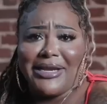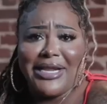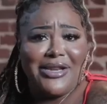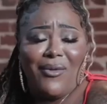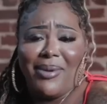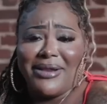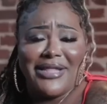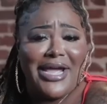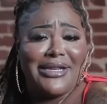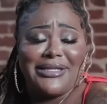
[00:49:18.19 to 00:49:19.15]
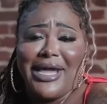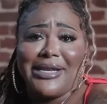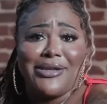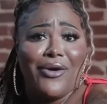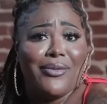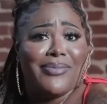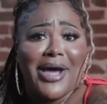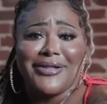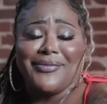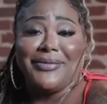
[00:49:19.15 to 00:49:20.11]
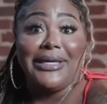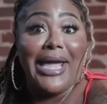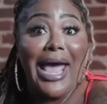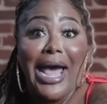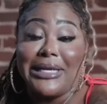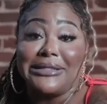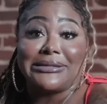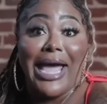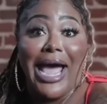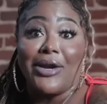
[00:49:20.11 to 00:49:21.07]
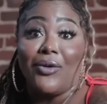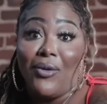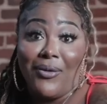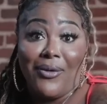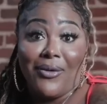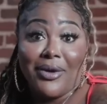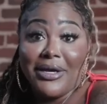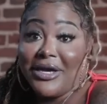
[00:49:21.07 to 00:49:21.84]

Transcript: that don't that that don't bother me at at all.